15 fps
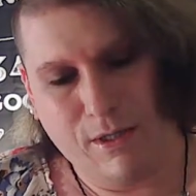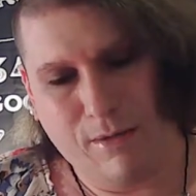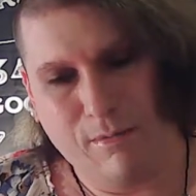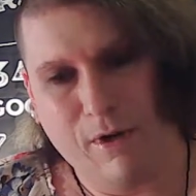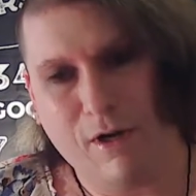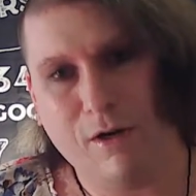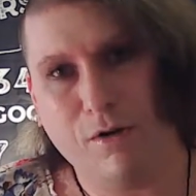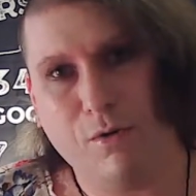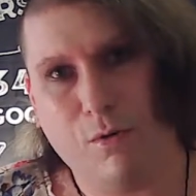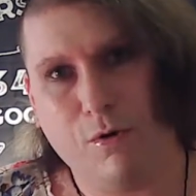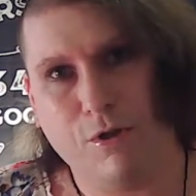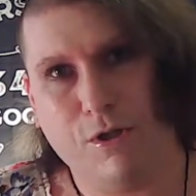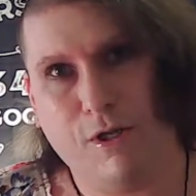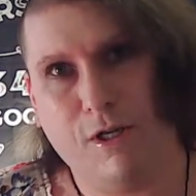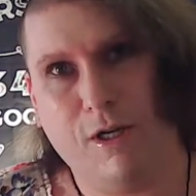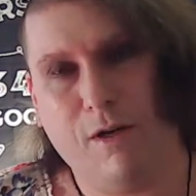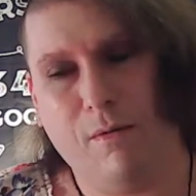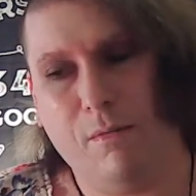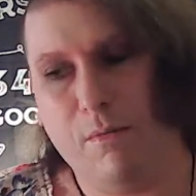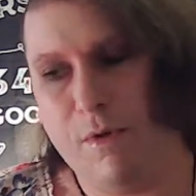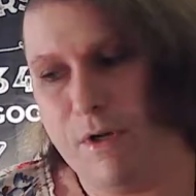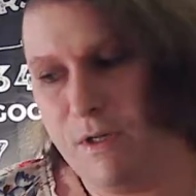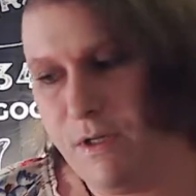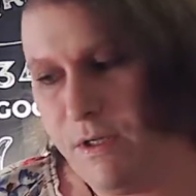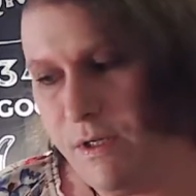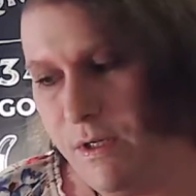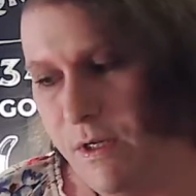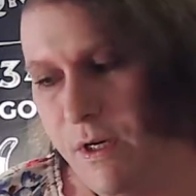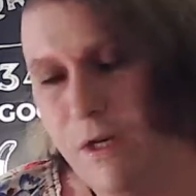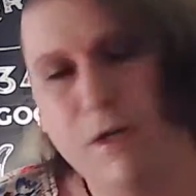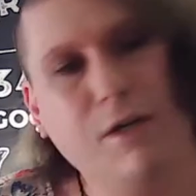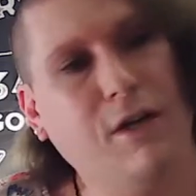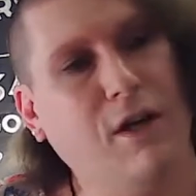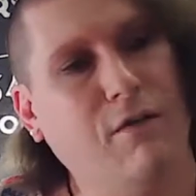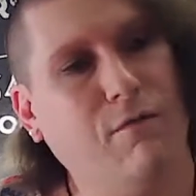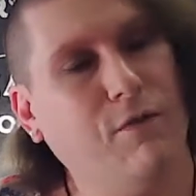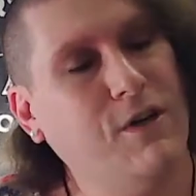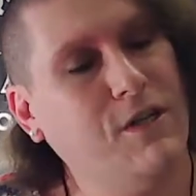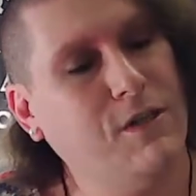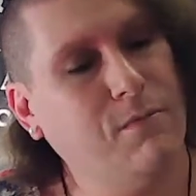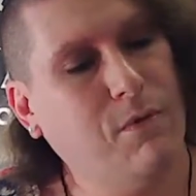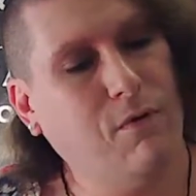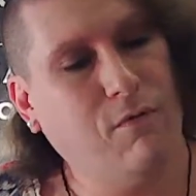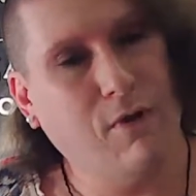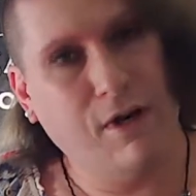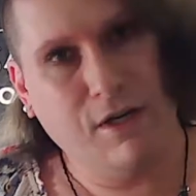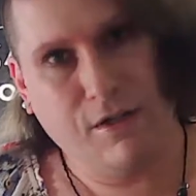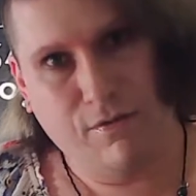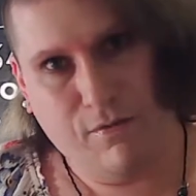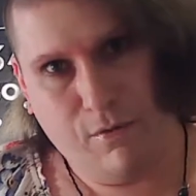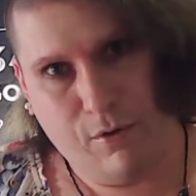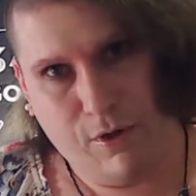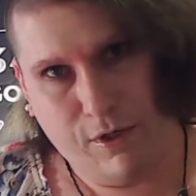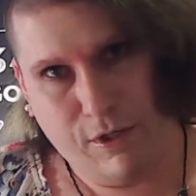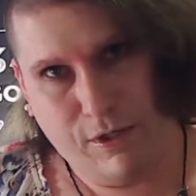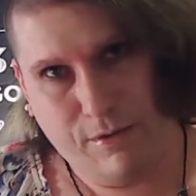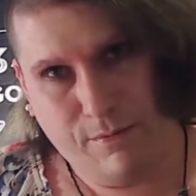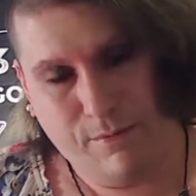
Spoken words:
I'm not endorsing them, but they have reasonable rates for it.